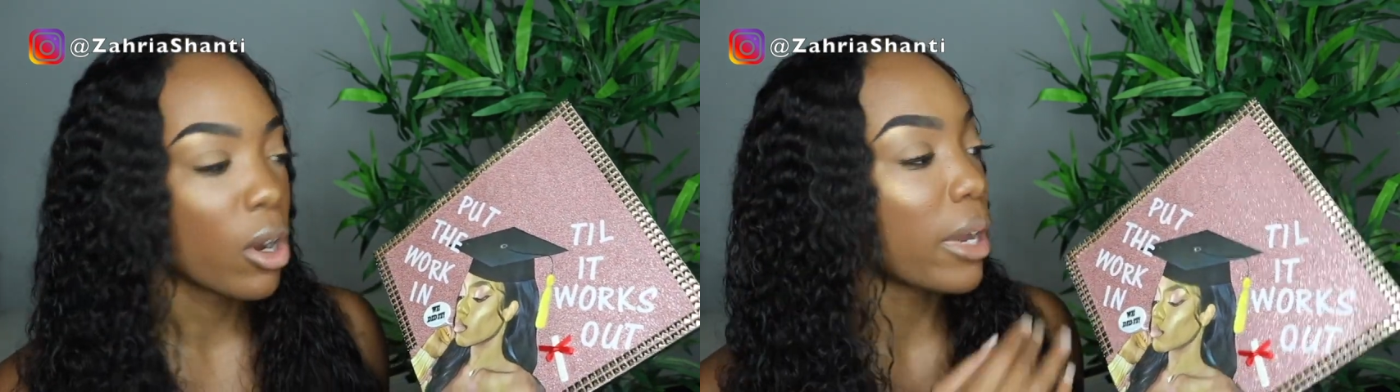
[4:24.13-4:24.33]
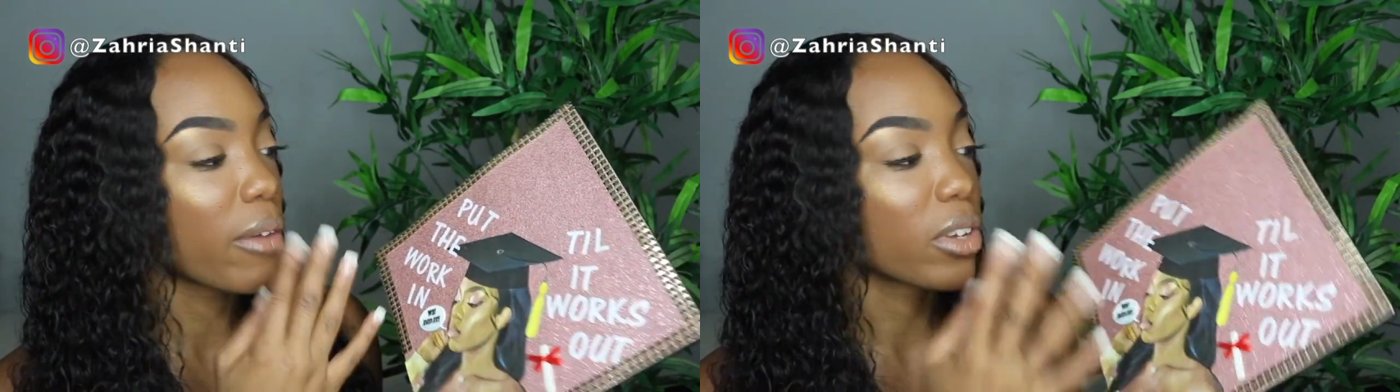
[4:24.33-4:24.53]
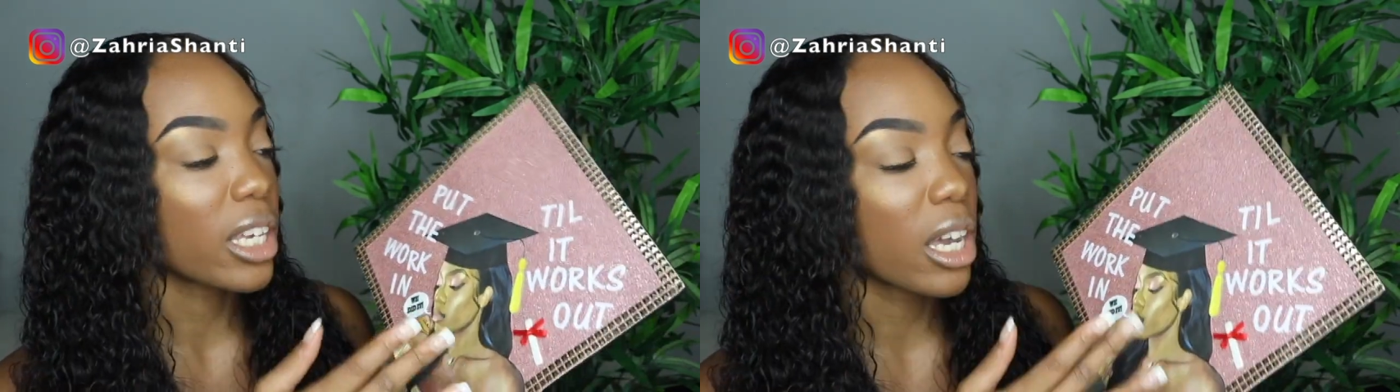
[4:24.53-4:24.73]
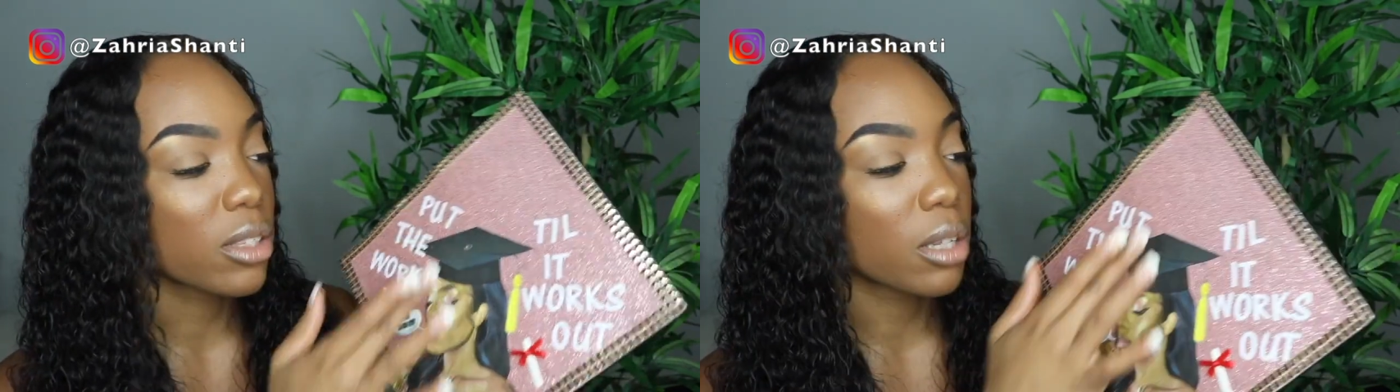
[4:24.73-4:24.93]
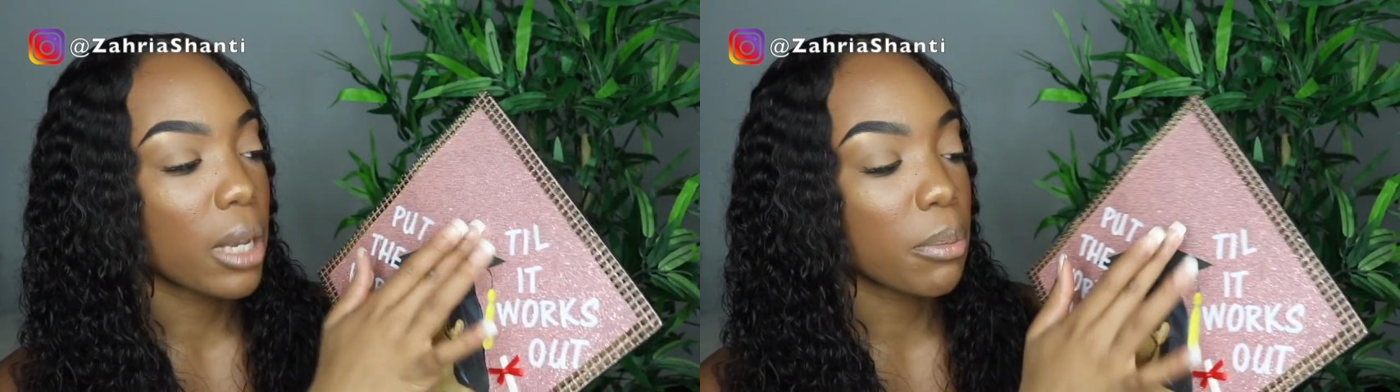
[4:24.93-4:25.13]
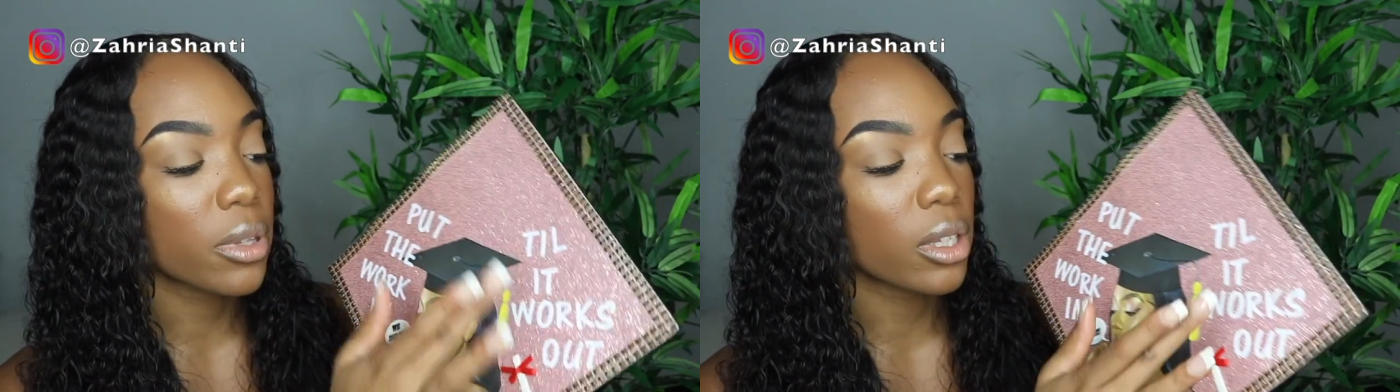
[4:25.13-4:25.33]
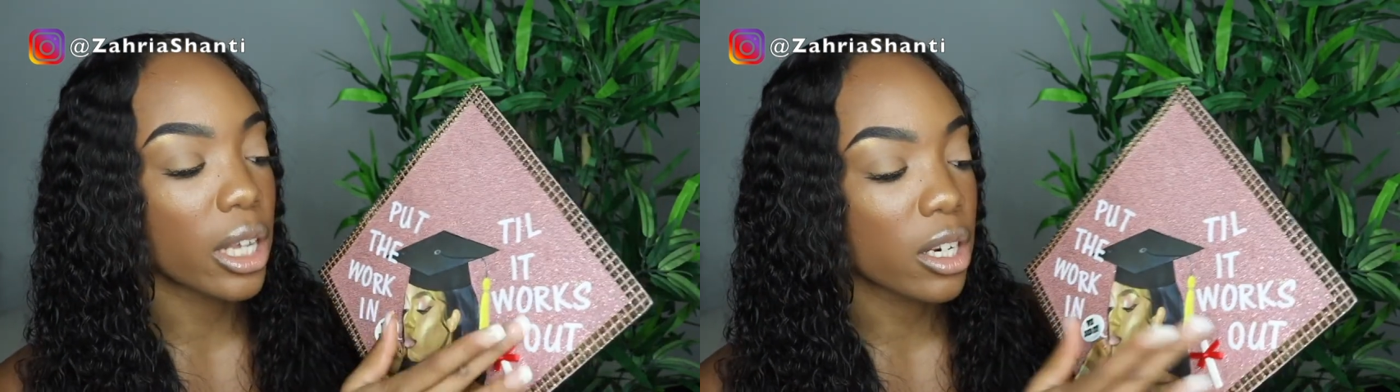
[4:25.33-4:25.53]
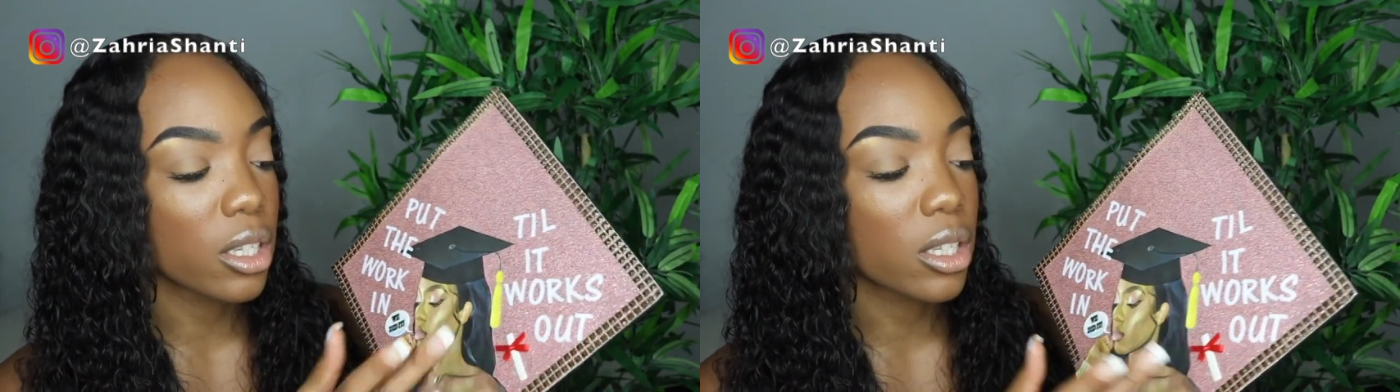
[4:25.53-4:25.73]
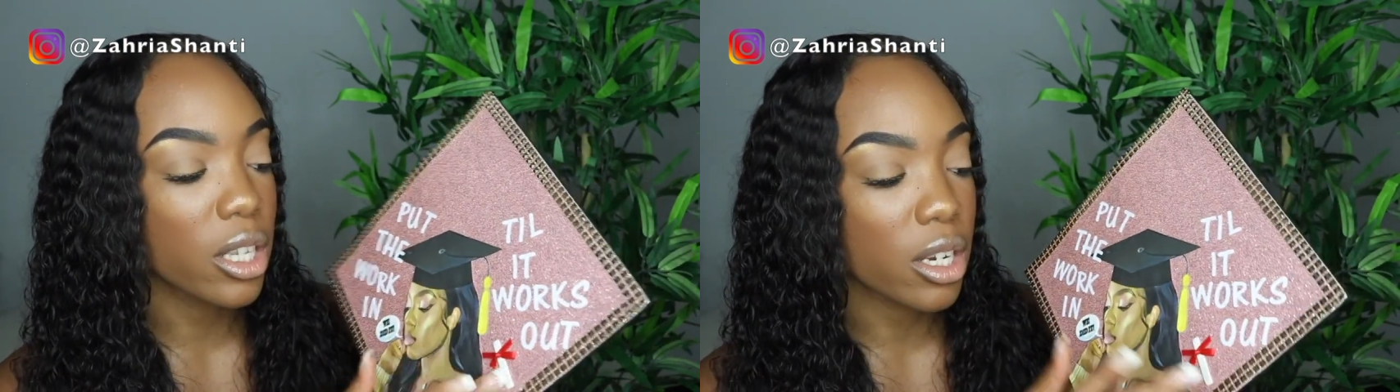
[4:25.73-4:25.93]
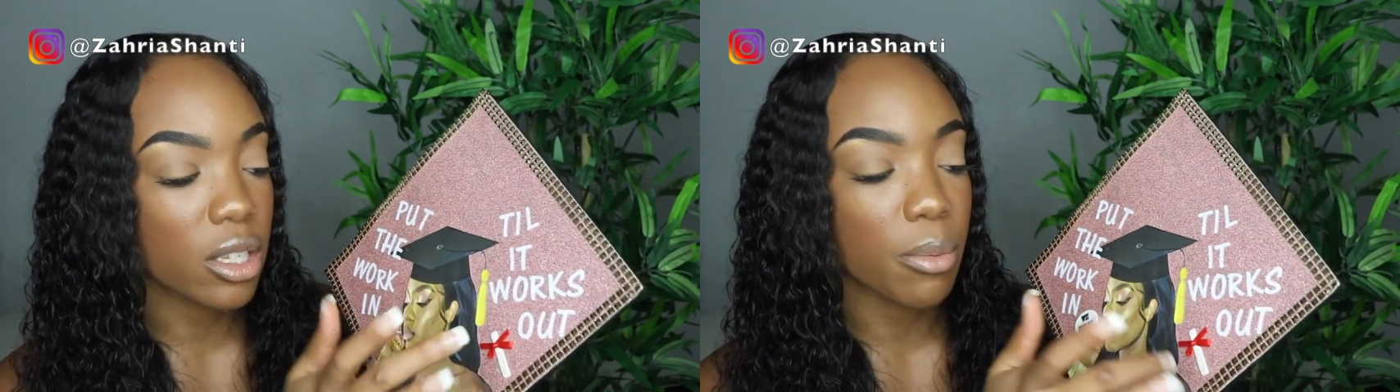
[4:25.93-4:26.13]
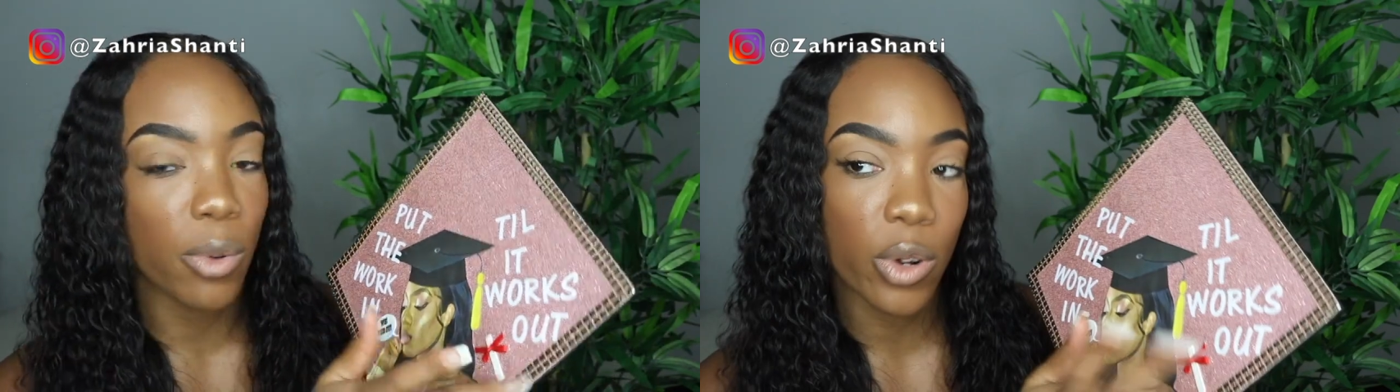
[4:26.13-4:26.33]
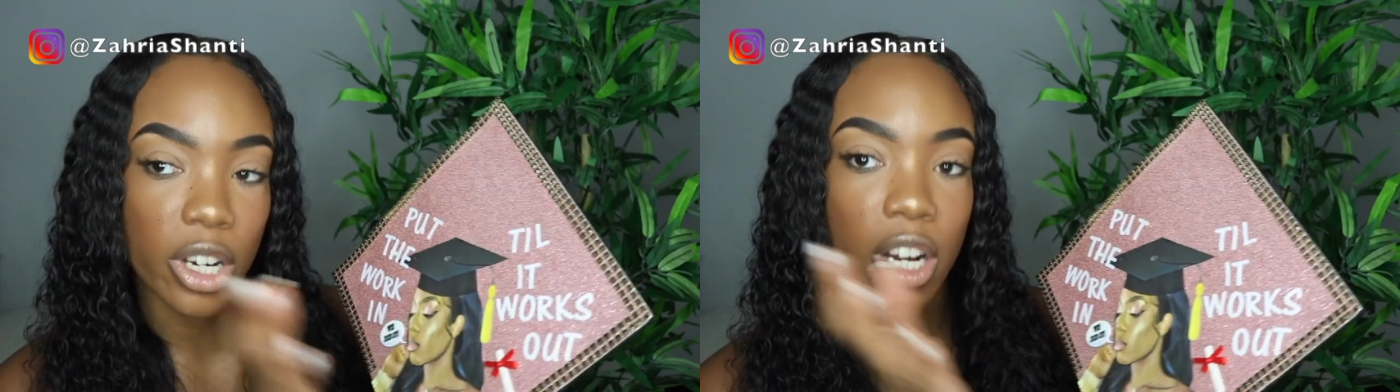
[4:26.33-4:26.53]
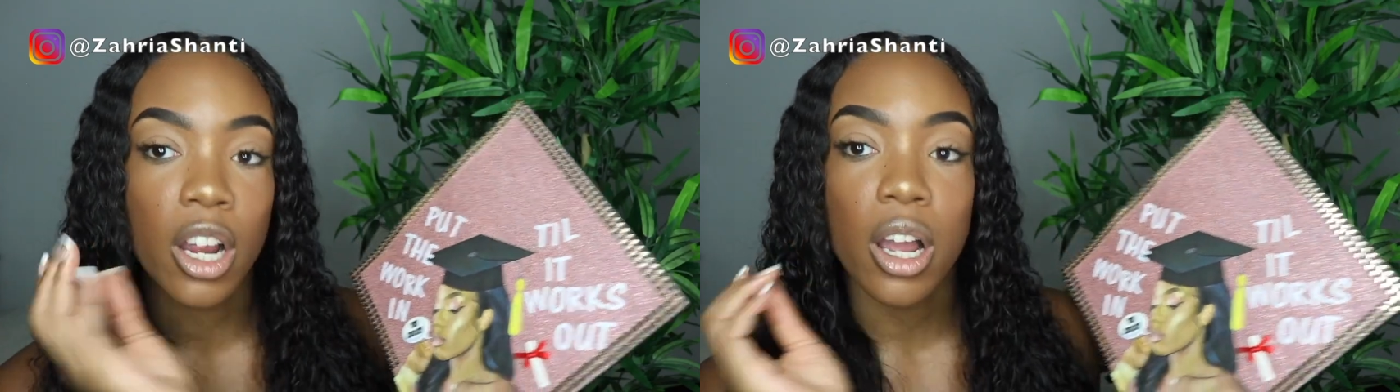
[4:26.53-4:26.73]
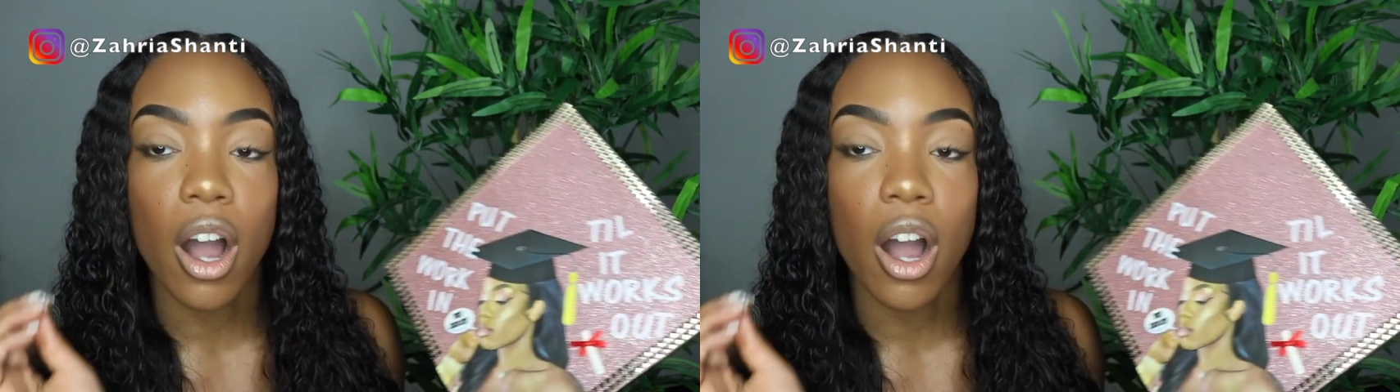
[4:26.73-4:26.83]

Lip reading: but everything else, the paper, the letters, the stickers, the border,